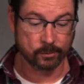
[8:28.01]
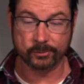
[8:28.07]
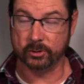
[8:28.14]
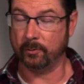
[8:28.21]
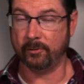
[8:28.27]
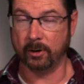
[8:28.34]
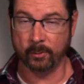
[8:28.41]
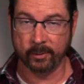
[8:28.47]
So
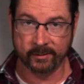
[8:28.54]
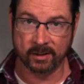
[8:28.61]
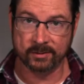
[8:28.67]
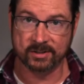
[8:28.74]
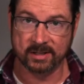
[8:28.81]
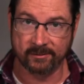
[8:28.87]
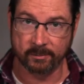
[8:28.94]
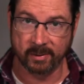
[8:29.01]
far we've done
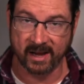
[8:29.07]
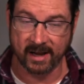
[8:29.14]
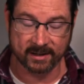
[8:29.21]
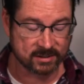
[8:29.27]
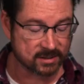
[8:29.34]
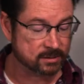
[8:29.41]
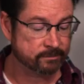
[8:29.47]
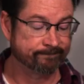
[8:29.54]
7
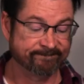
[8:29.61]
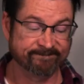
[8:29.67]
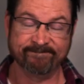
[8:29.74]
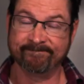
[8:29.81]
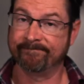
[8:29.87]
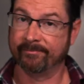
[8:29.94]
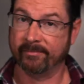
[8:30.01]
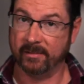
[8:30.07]
packs.
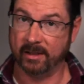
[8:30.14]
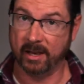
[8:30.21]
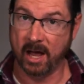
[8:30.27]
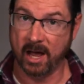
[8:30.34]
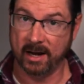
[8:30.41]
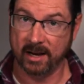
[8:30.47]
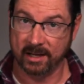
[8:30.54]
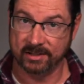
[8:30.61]

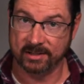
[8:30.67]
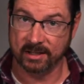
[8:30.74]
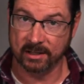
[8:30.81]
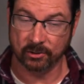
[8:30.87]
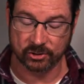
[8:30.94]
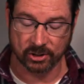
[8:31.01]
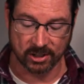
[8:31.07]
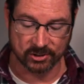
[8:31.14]
Not a
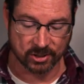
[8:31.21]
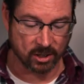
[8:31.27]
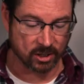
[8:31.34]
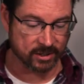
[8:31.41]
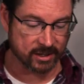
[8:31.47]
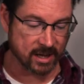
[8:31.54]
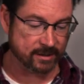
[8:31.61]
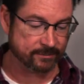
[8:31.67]
single chase
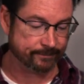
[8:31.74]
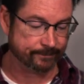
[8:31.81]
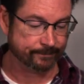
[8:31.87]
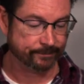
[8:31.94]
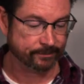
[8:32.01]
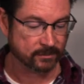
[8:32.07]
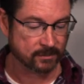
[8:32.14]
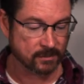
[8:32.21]
card yet.
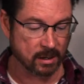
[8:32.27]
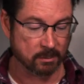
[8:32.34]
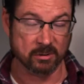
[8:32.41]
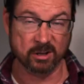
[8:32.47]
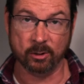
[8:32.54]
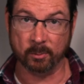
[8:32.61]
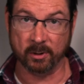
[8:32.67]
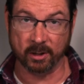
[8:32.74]
I'm a
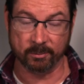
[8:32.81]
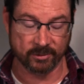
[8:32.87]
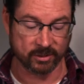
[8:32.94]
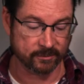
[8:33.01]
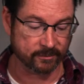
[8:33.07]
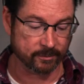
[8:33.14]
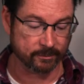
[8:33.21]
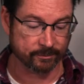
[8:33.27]
little bummed,
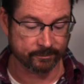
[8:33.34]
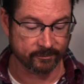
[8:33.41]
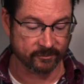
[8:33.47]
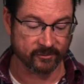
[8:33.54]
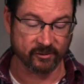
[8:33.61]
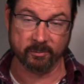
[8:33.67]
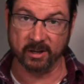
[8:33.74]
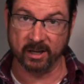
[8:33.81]

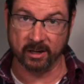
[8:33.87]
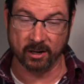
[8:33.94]
if I'm being